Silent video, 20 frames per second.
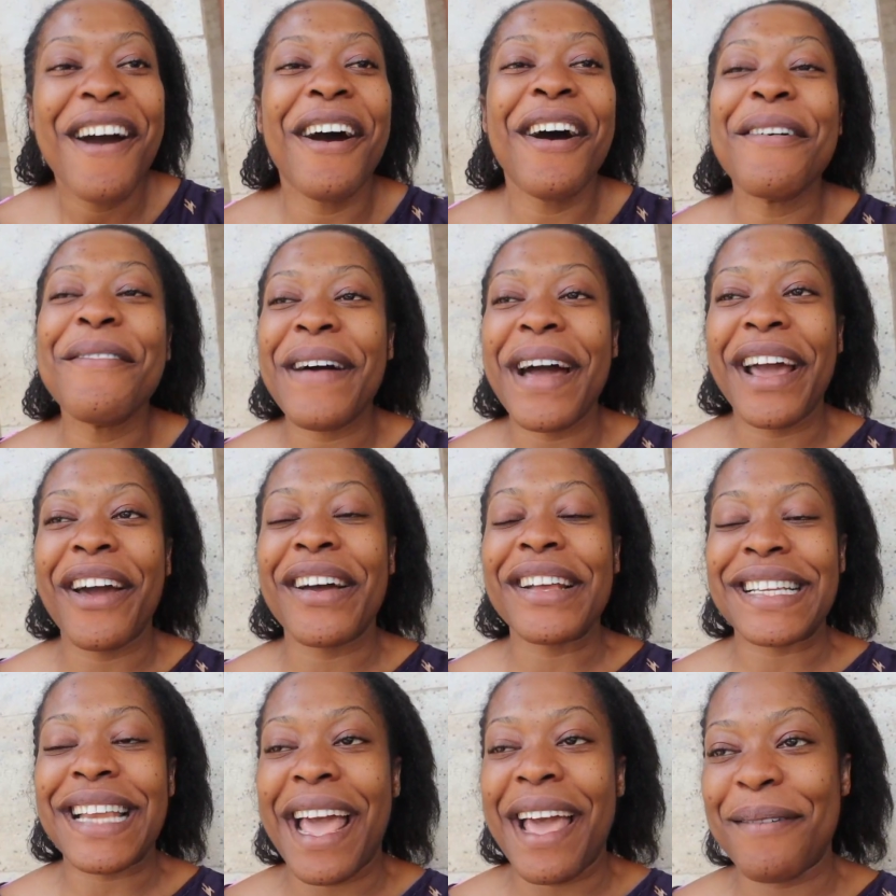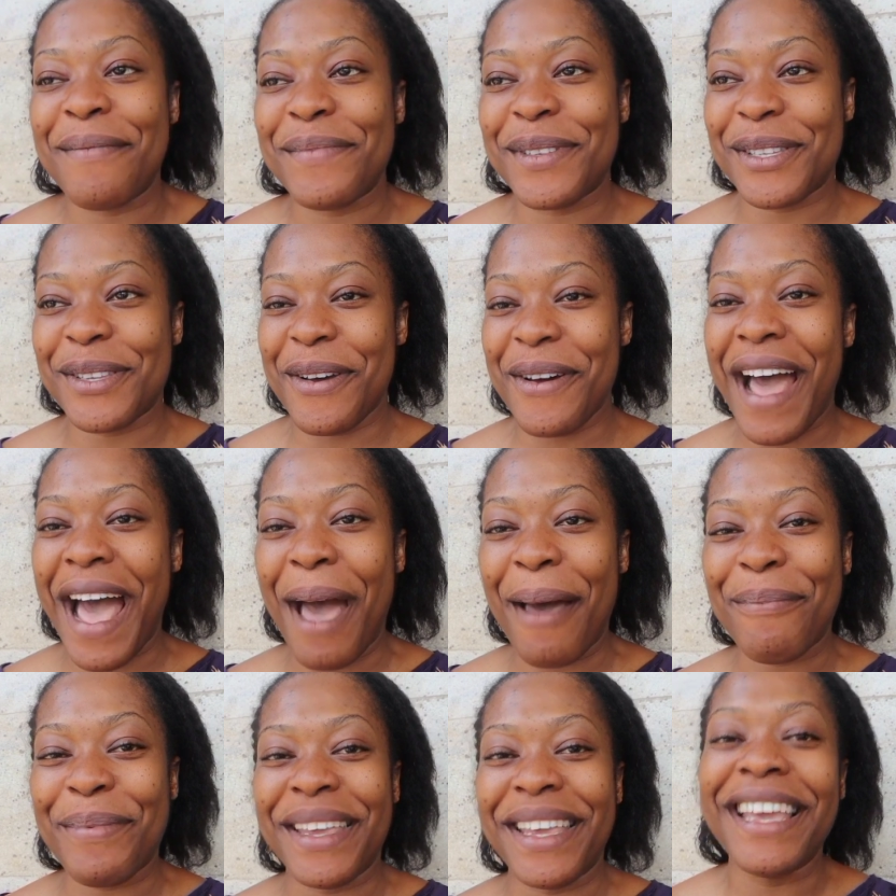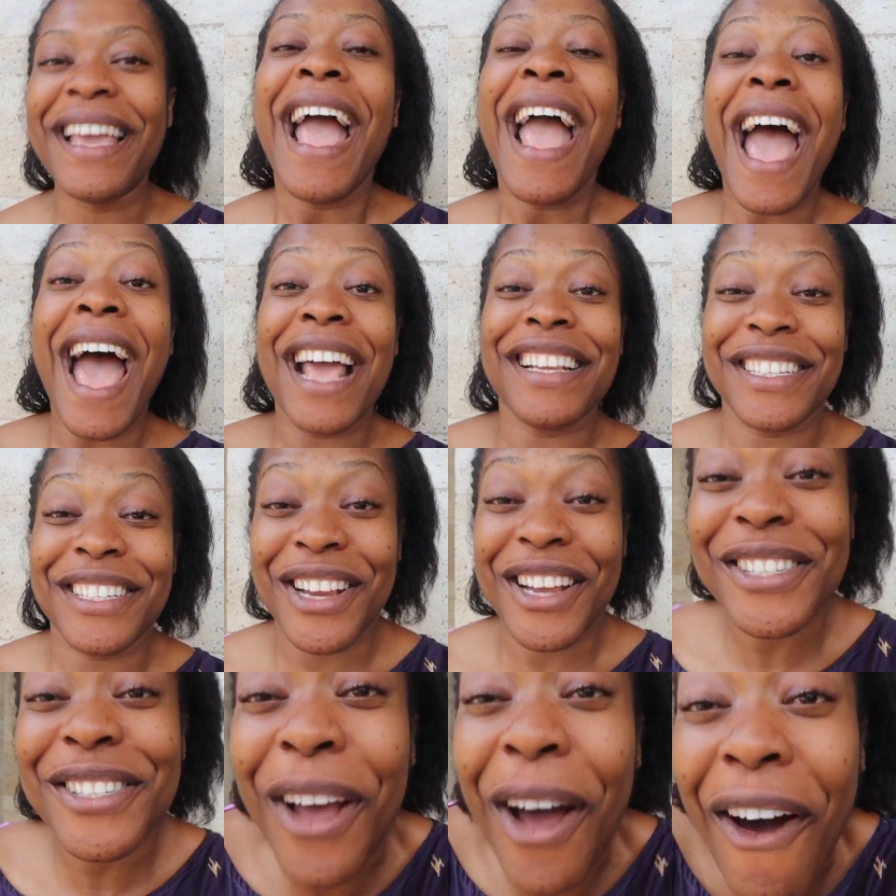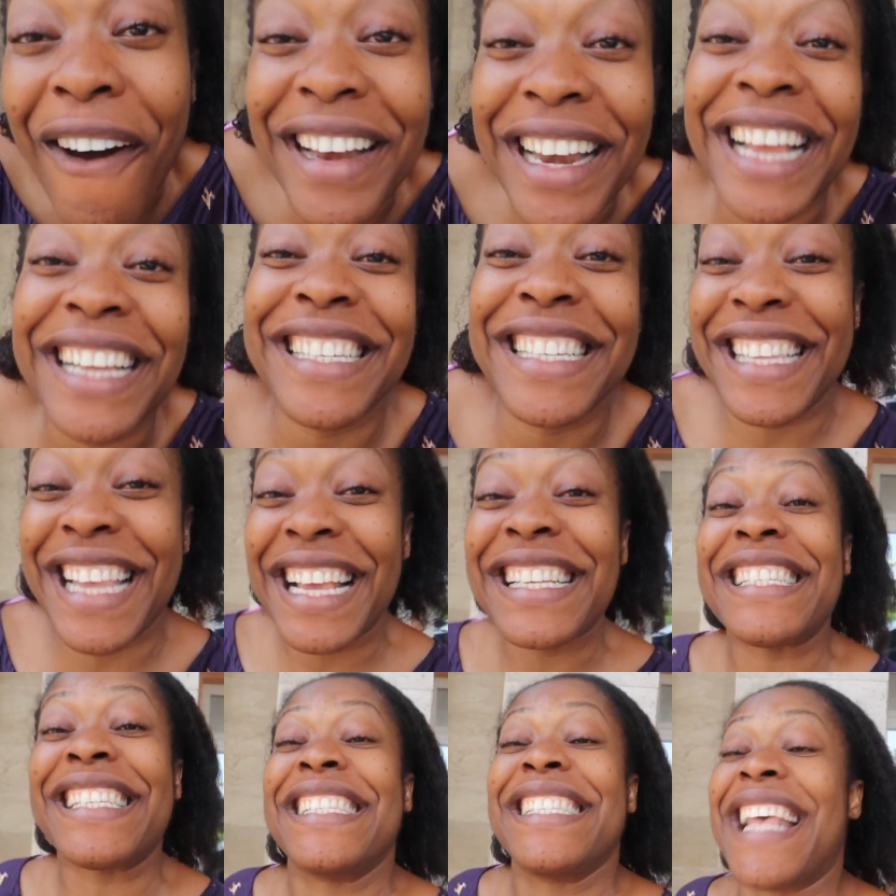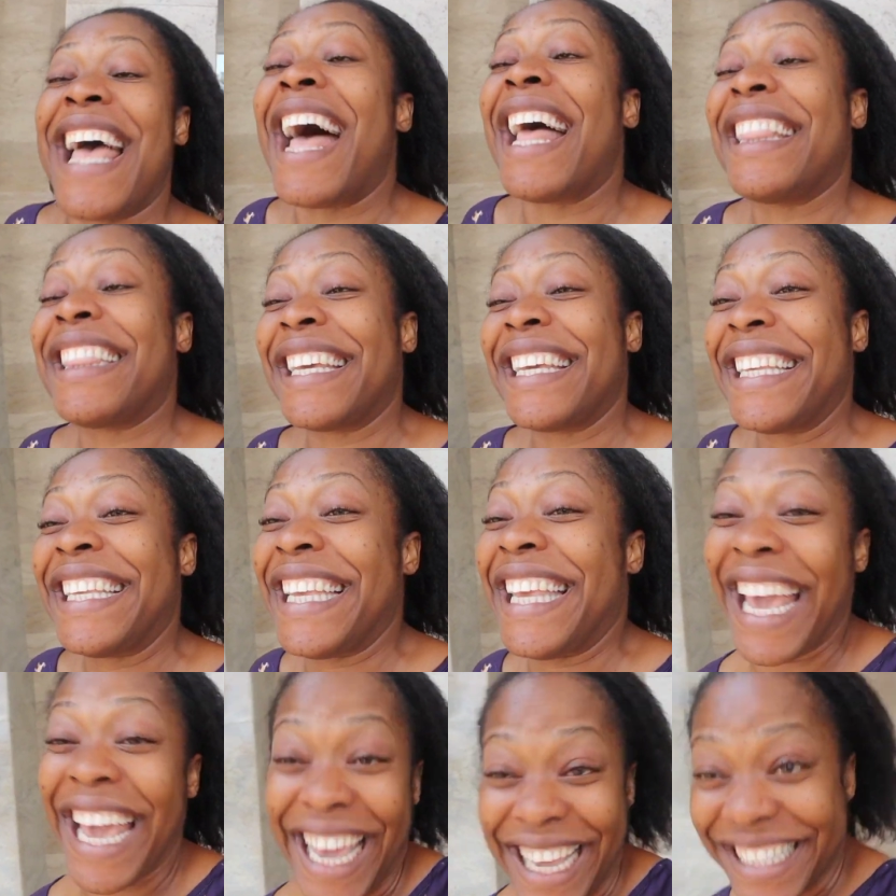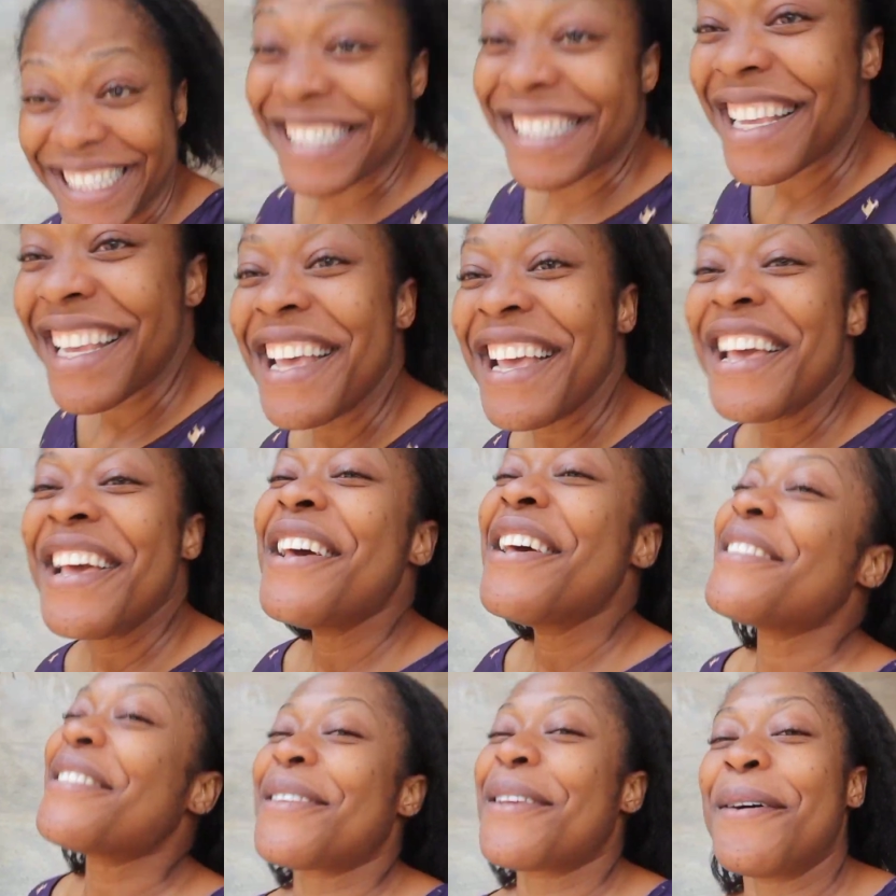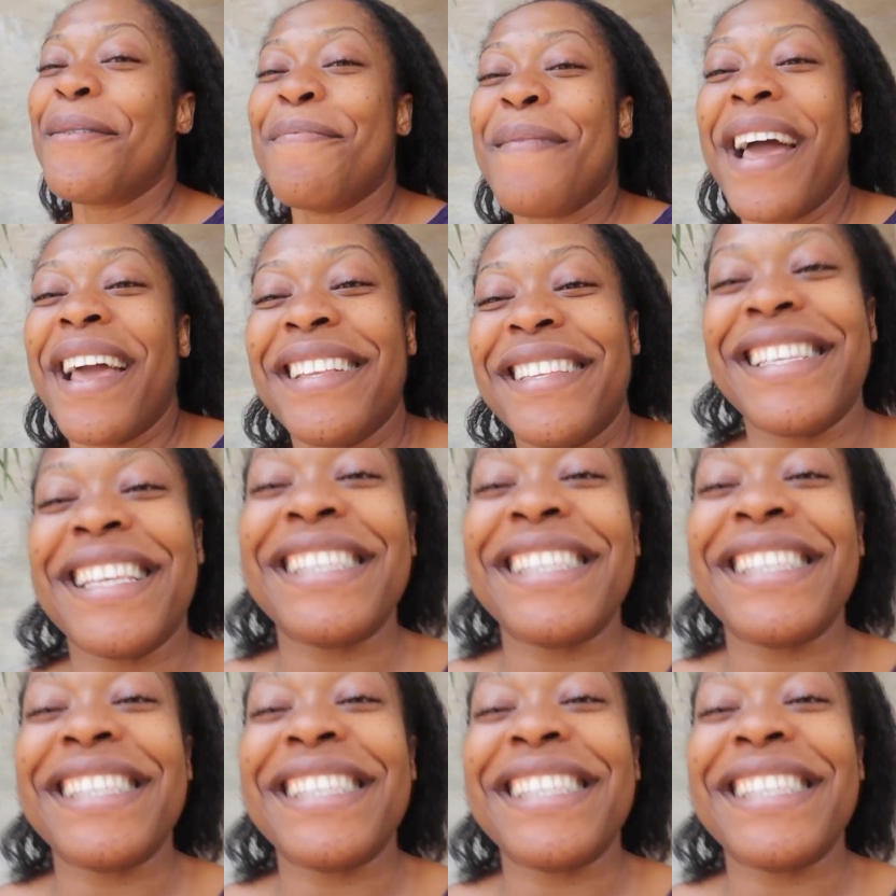Oh my gosh, I am so happy. And she just called and she said she's at the gate. So my